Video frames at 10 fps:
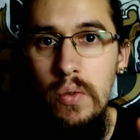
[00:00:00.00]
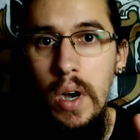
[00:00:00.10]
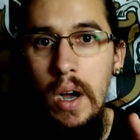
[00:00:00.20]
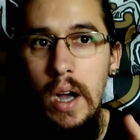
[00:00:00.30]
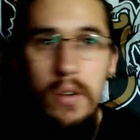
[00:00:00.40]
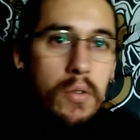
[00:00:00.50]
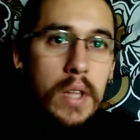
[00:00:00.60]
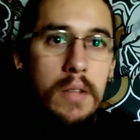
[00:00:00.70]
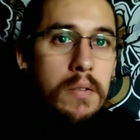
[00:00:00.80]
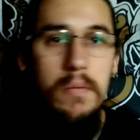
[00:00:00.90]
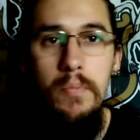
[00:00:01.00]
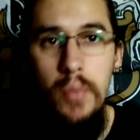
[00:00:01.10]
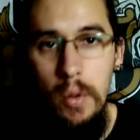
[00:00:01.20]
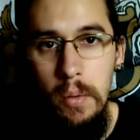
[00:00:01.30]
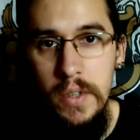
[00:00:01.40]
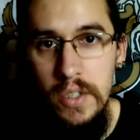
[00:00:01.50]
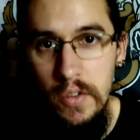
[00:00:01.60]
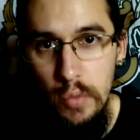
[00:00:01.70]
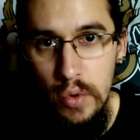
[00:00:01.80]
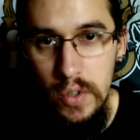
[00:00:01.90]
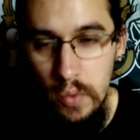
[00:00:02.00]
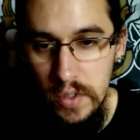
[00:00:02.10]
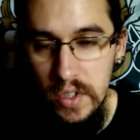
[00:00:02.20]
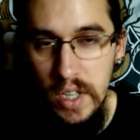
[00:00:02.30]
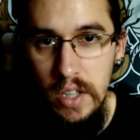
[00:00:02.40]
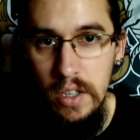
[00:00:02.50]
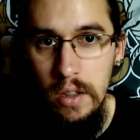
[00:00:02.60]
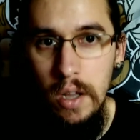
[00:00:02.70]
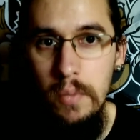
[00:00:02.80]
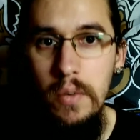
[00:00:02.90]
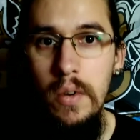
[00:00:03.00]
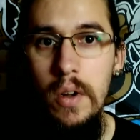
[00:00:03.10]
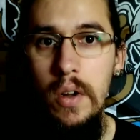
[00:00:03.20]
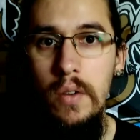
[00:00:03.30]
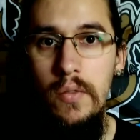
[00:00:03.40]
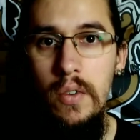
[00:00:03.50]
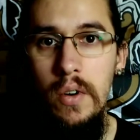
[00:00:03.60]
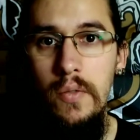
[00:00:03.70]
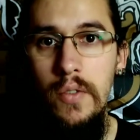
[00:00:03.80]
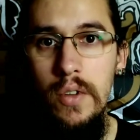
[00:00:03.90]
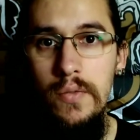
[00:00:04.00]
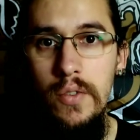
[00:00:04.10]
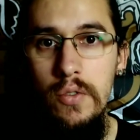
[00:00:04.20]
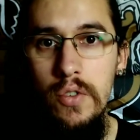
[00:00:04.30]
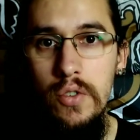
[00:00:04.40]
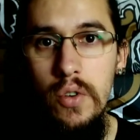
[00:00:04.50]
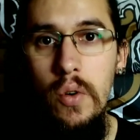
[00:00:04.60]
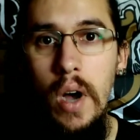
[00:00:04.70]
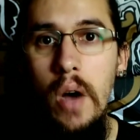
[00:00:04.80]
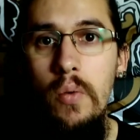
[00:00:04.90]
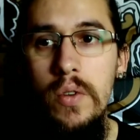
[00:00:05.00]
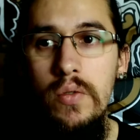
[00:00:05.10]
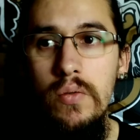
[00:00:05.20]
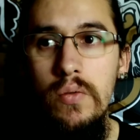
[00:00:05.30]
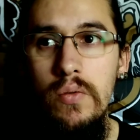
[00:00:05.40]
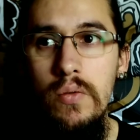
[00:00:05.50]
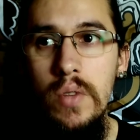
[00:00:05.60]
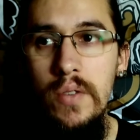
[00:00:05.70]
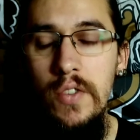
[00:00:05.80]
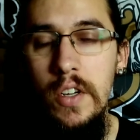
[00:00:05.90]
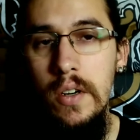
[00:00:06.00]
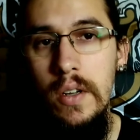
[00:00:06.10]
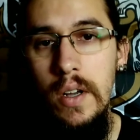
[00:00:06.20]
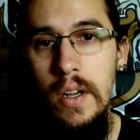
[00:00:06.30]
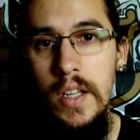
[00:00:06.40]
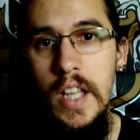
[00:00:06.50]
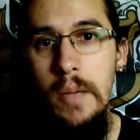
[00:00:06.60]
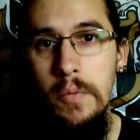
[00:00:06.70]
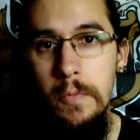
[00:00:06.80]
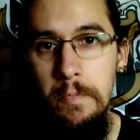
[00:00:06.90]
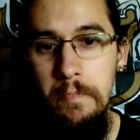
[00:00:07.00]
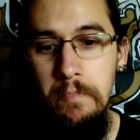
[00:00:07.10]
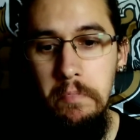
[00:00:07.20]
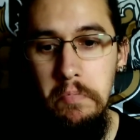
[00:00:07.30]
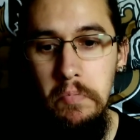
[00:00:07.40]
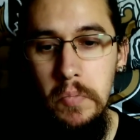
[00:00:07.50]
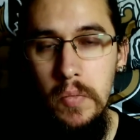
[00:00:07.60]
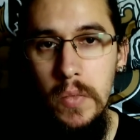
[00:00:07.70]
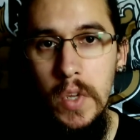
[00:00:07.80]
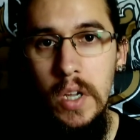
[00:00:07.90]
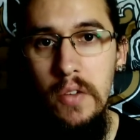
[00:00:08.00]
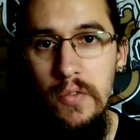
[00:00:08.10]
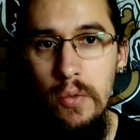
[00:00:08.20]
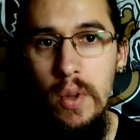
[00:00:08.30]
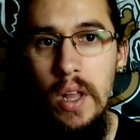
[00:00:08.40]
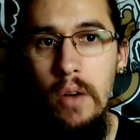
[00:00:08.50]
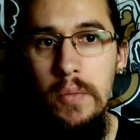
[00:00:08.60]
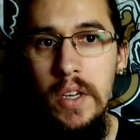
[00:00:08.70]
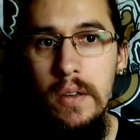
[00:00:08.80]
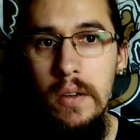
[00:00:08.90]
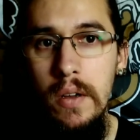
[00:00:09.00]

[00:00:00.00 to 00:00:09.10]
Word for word: I, I know that probably Steve Bruce won't stay in the club for for the future. So I want to leave here a, a name, if you allow me